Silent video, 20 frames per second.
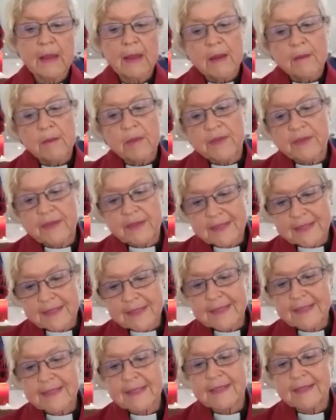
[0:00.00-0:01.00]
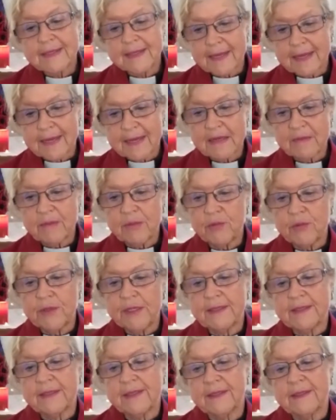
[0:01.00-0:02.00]
But this isn't the end
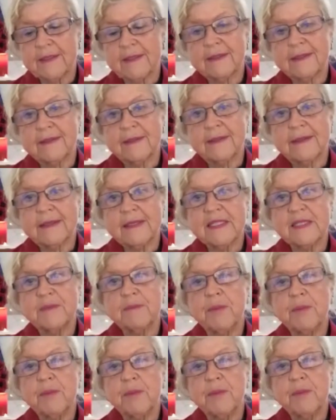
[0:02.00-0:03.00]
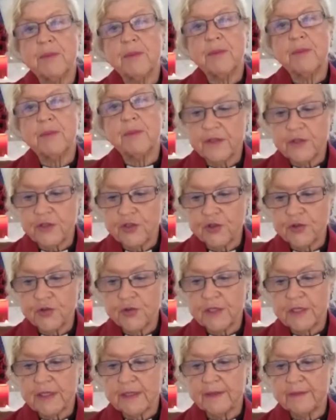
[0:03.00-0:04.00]
point. It's part of the
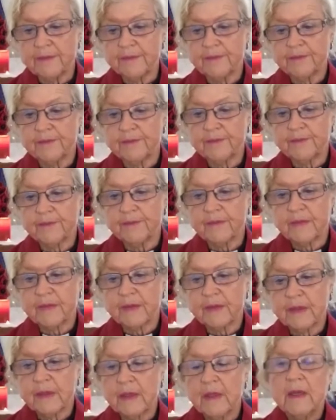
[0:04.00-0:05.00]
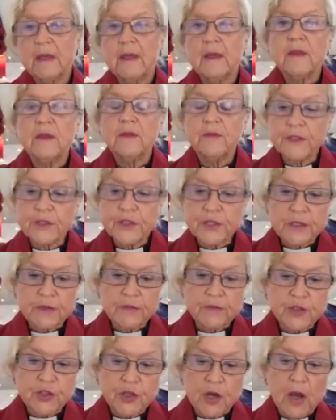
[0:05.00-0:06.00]
journey. The vision
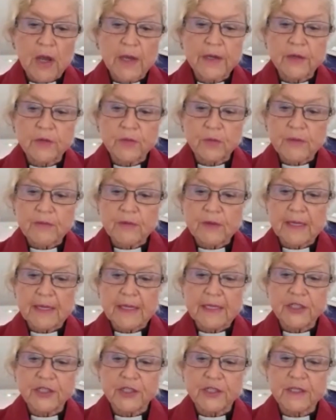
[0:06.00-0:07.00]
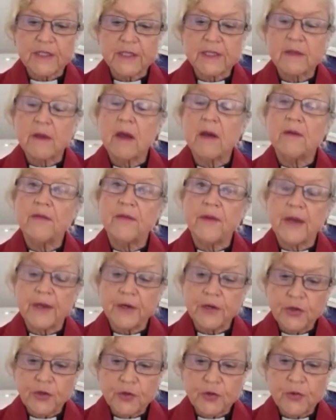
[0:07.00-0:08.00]
of John in Revelation is of a
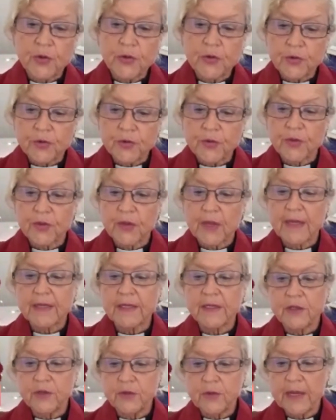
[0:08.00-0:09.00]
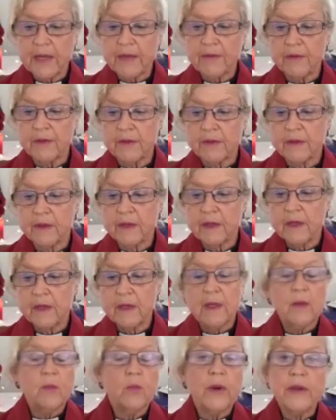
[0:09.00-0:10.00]
new earth and a new heaven
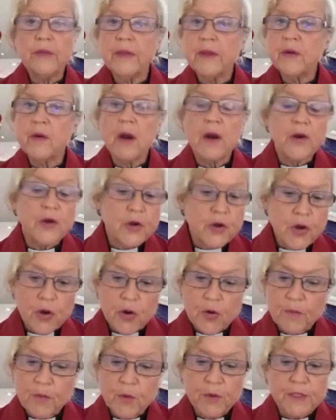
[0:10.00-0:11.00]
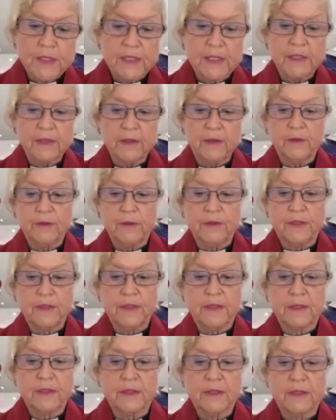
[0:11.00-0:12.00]
where there are no more
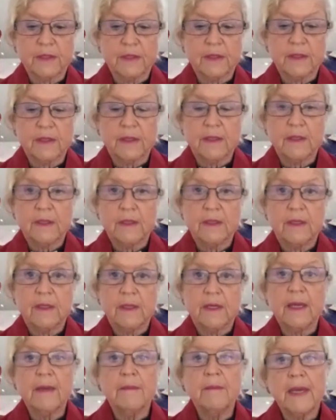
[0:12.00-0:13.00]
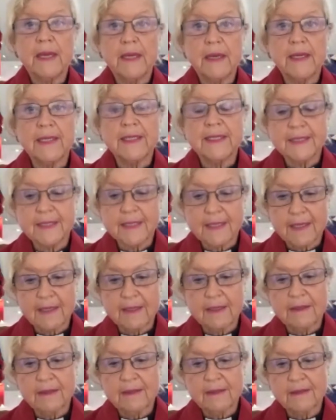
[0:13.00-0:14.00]
tears, and may I
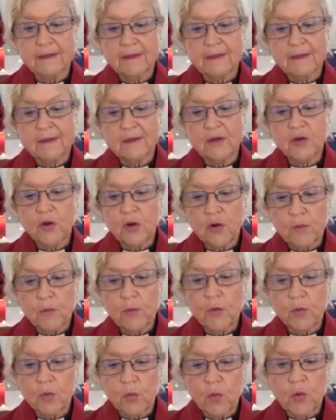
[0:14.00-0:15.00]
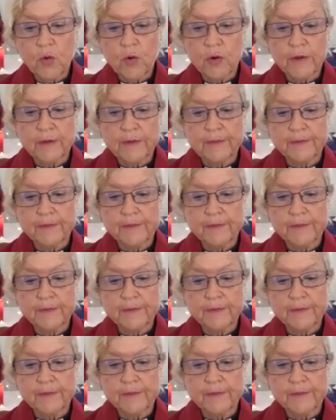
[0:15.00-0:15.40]
say, no more war.